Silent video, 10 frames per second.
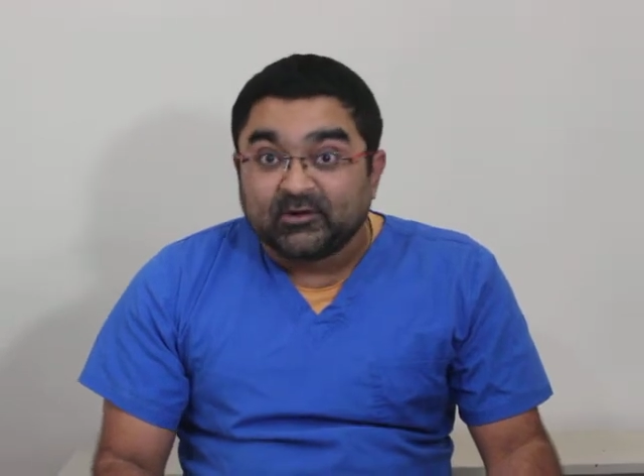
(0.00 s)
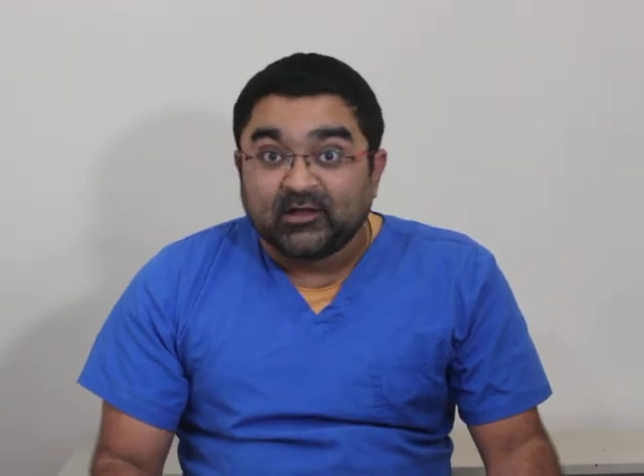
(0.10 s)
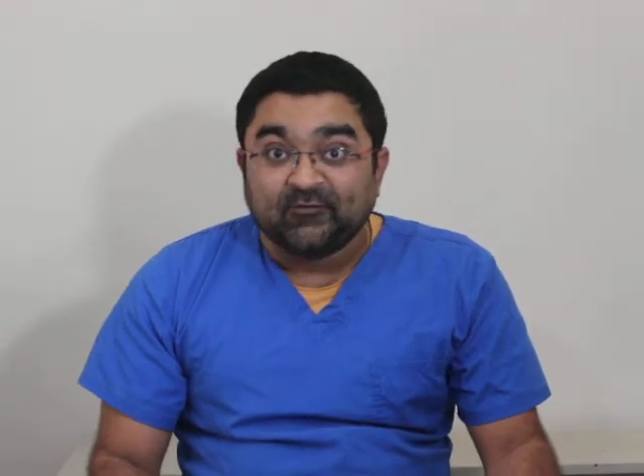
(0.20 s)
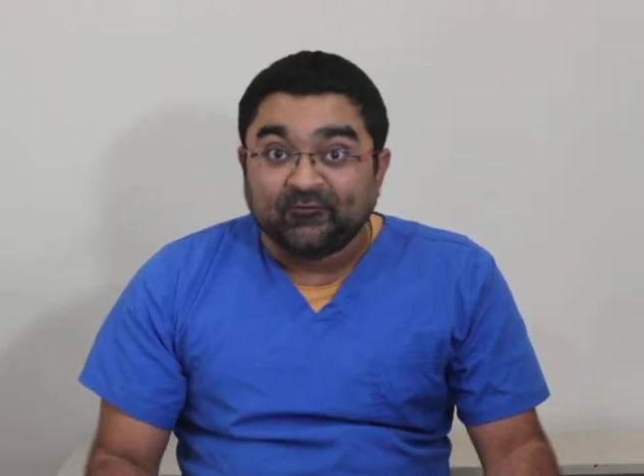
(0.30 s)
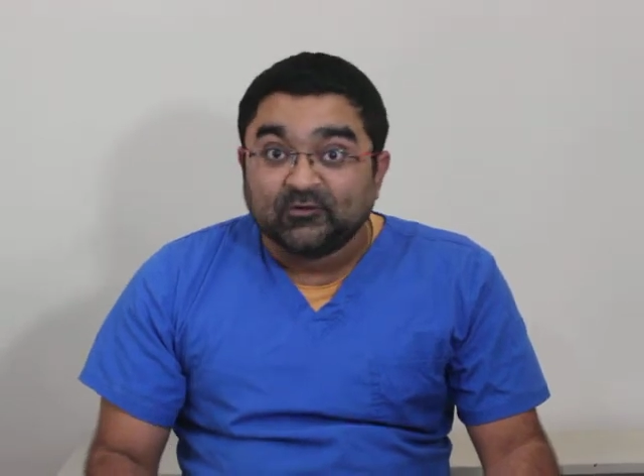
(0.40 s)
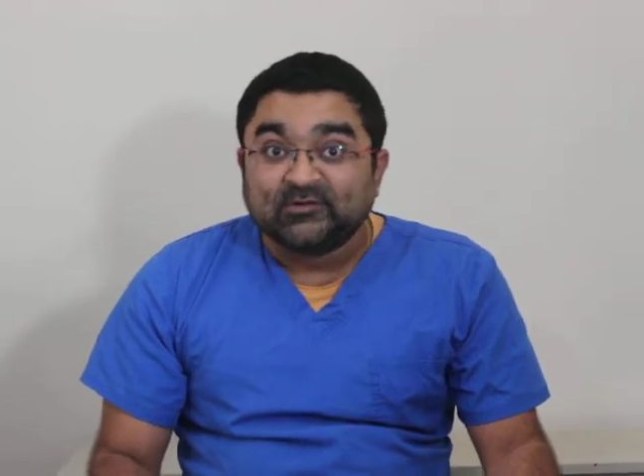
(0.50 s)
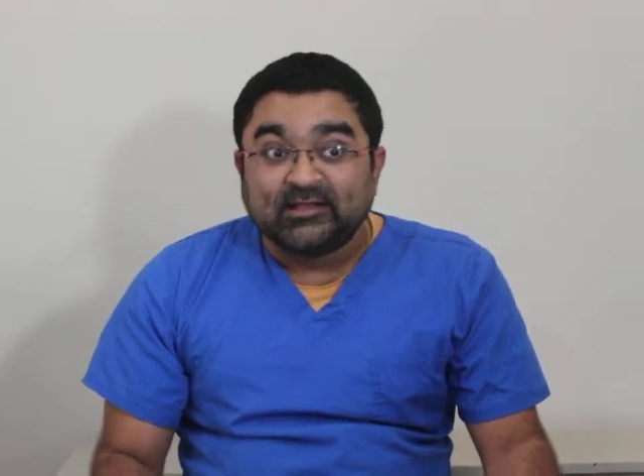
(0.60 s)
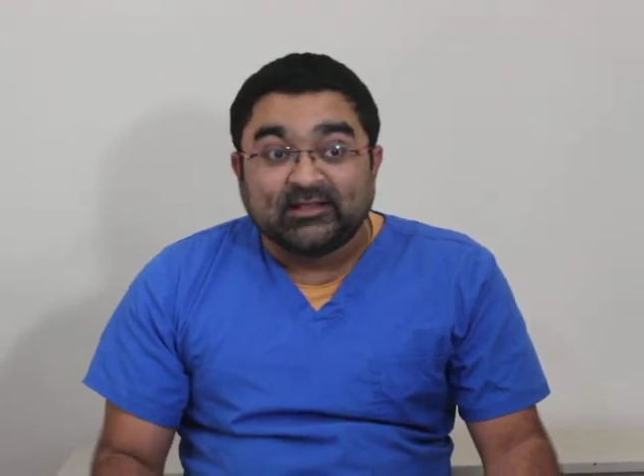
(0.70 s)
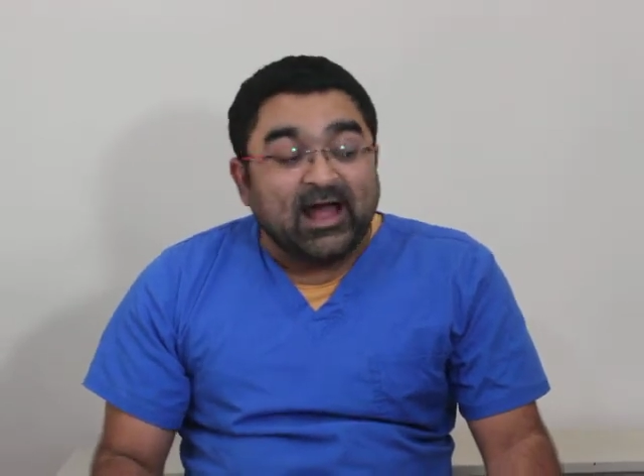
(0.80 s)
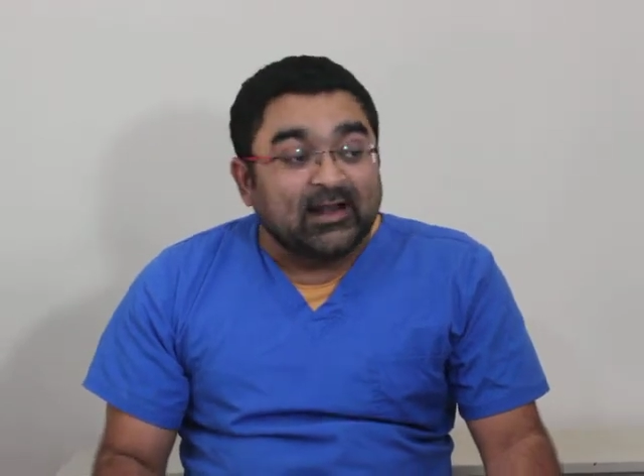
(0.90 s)
if you see
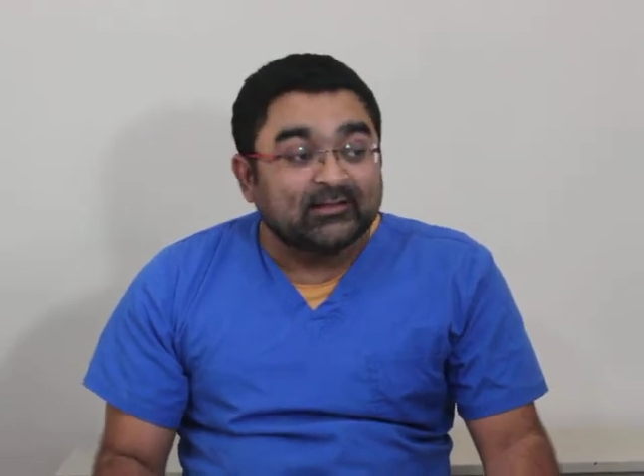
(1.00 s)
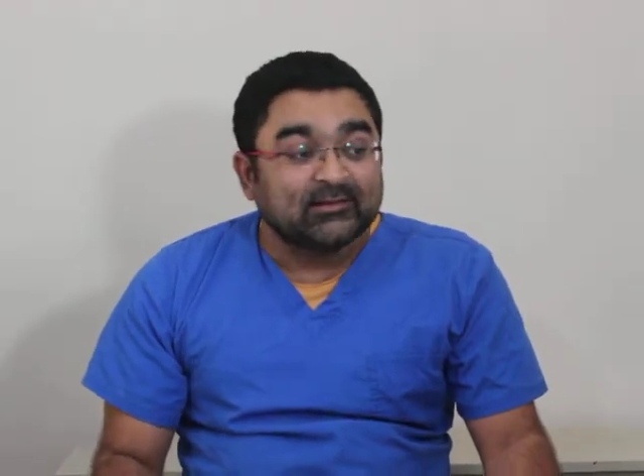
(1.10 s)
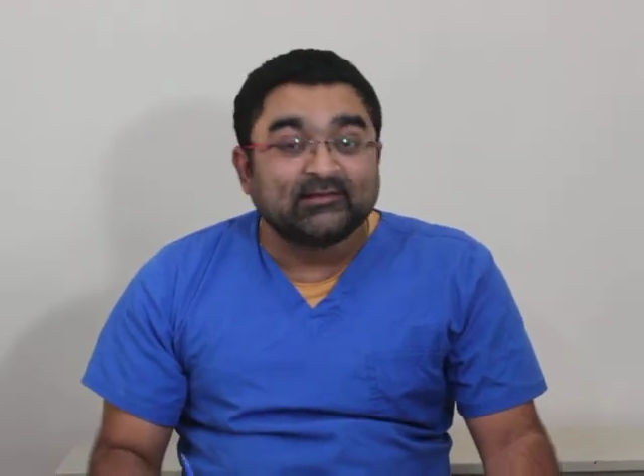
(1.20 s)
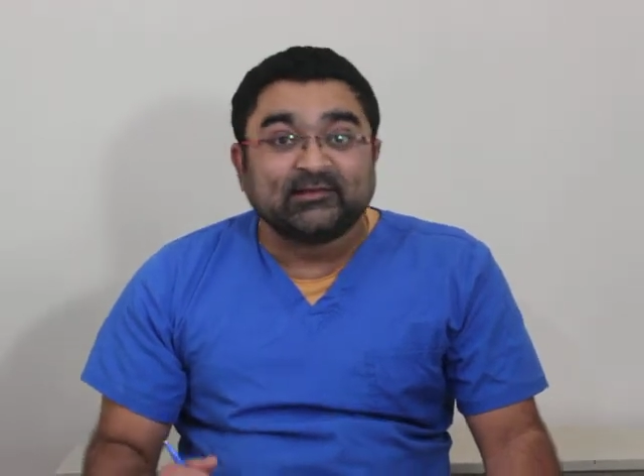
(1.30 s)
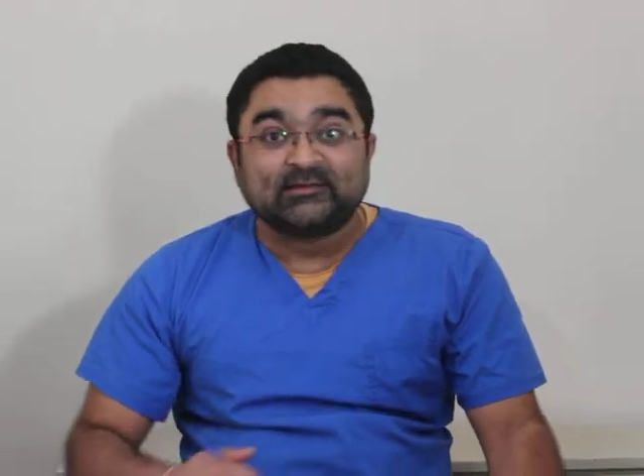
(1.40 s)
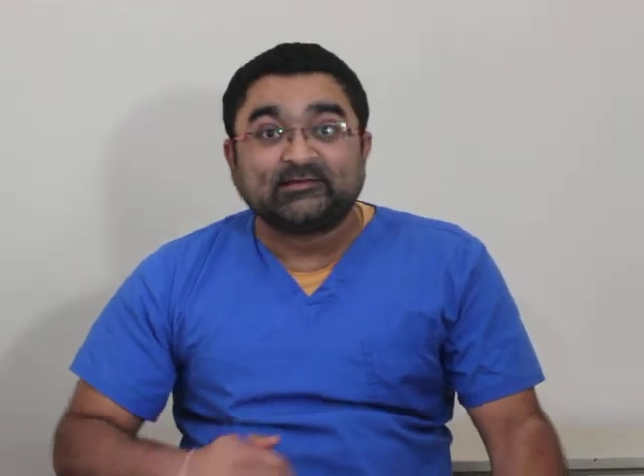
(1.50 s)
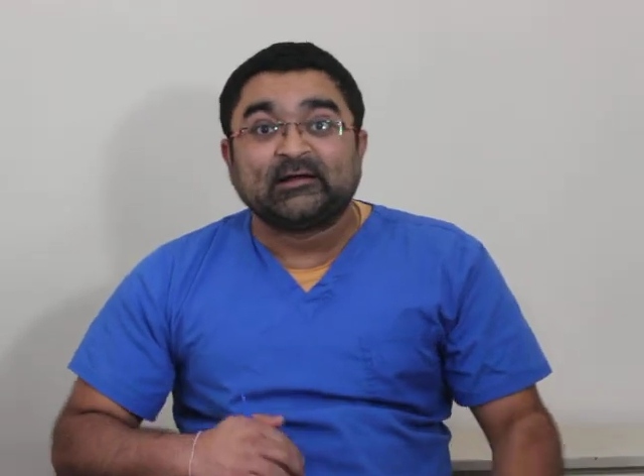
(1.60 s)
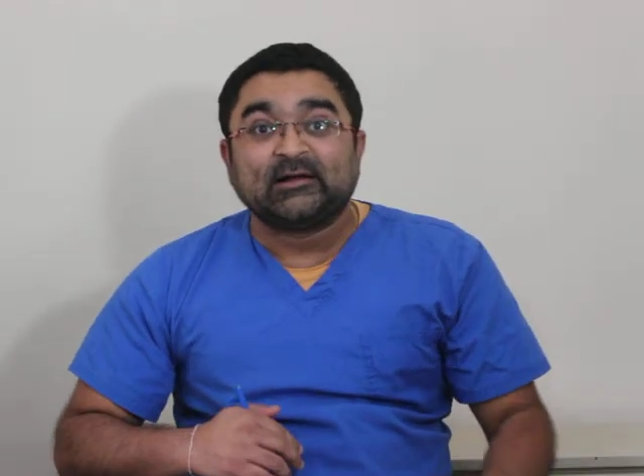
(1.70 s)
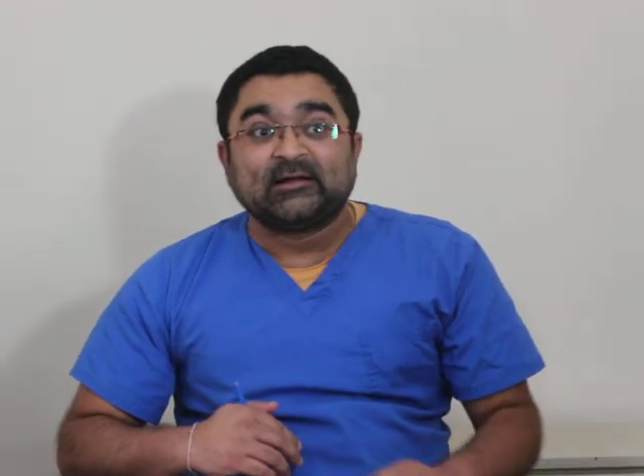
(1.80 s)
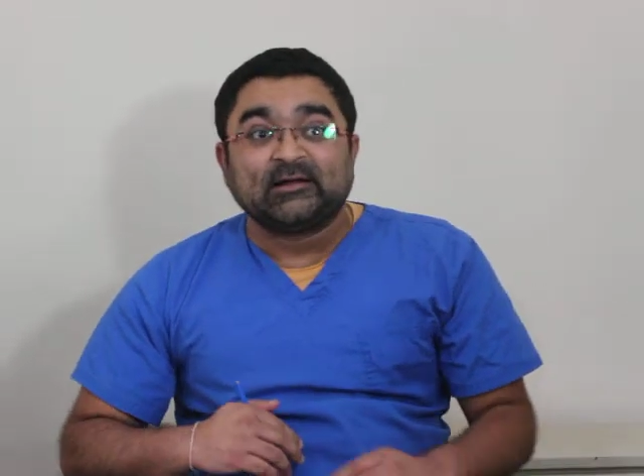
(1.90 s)
that, this is
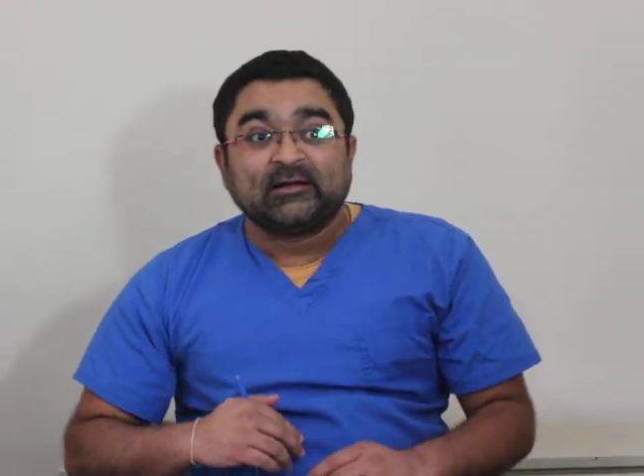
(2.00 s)
the